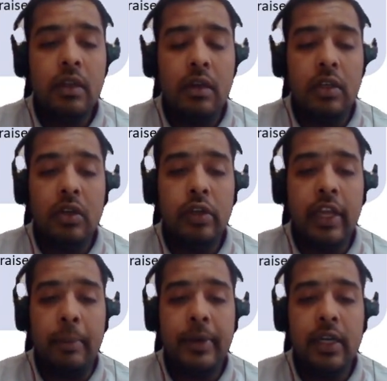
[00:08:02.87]
a good
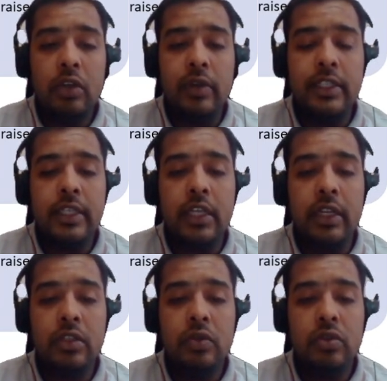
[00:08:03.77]
capital to asset
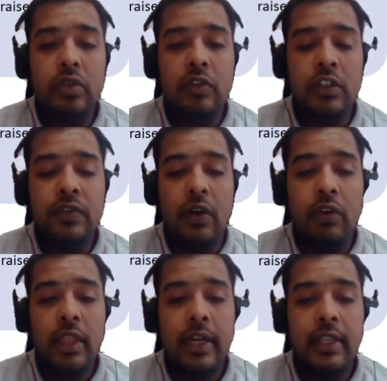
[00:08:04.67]
ratio. So it was
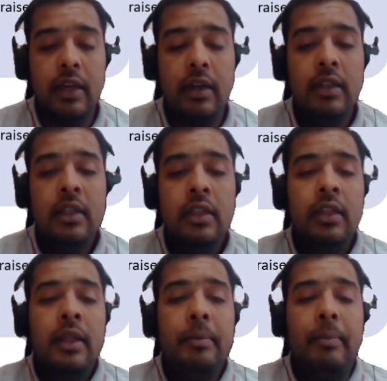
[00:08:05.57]
found that the
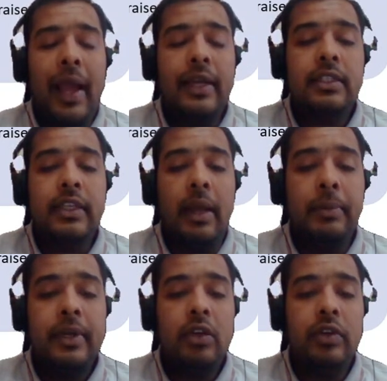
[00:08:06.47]
bank's
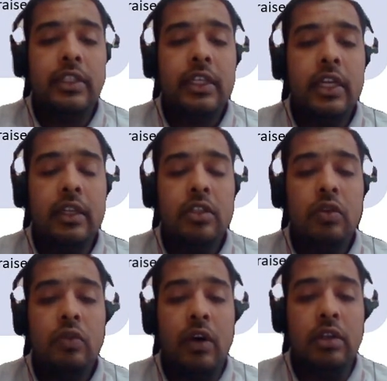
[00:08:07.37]
capital to asset
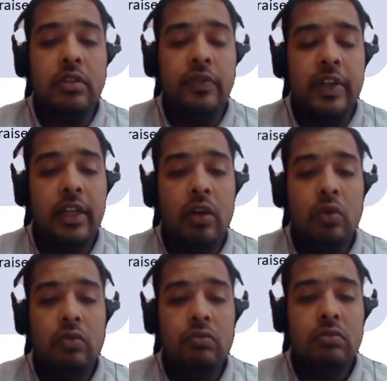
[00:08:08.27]
ratio was very
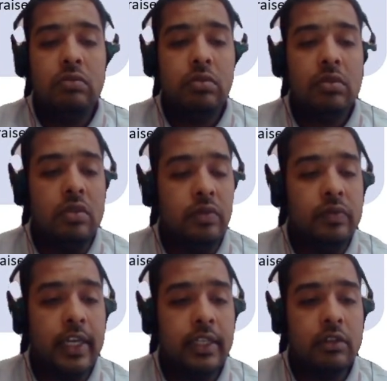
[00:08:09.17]
low. So
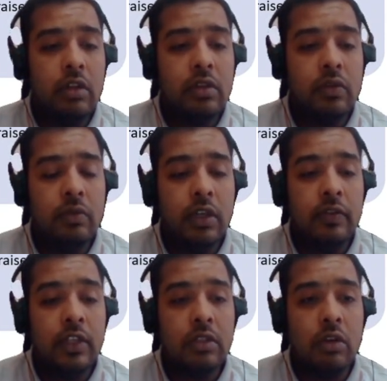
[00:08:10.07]
that is also one
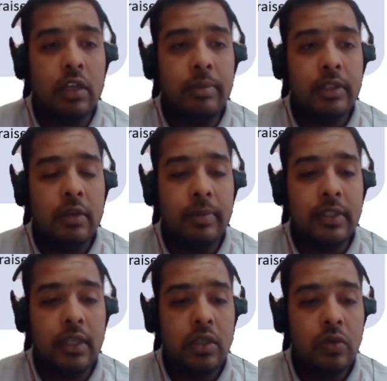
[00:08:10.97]
of the shortcomings of
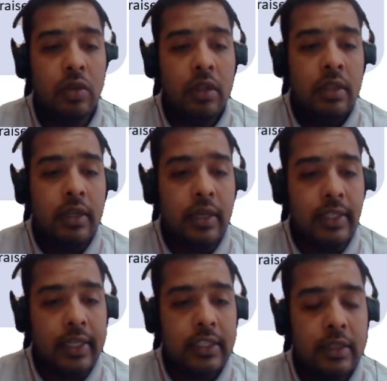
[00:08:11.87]
Basel II.
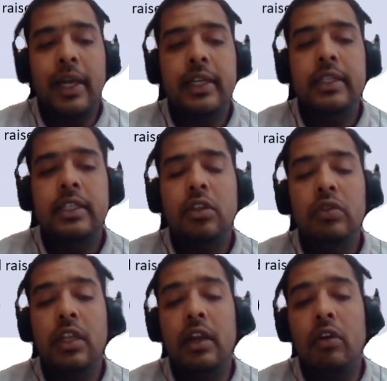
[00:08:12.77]
Other is market
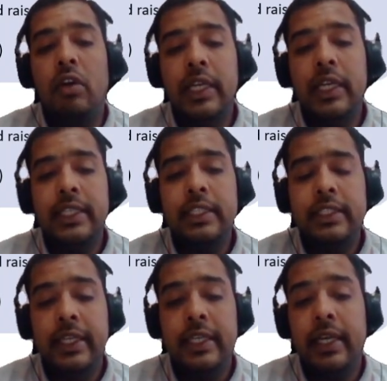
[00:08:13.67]
disclosure are not getting
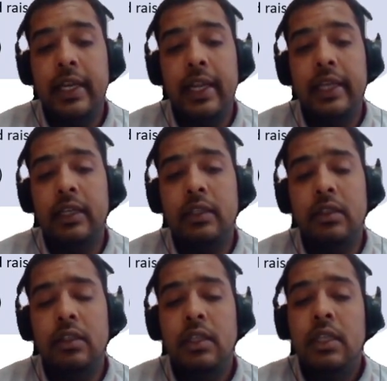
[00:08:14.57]
checked, and
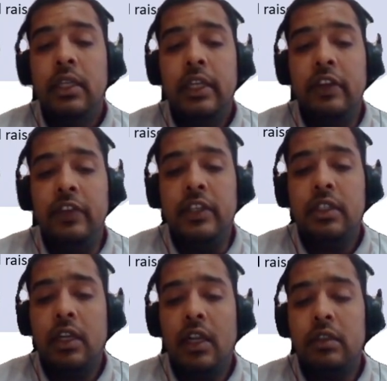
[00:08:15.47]

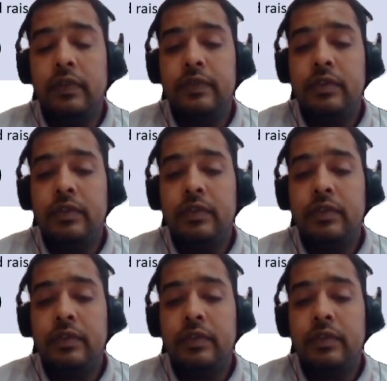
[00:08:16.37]
investor are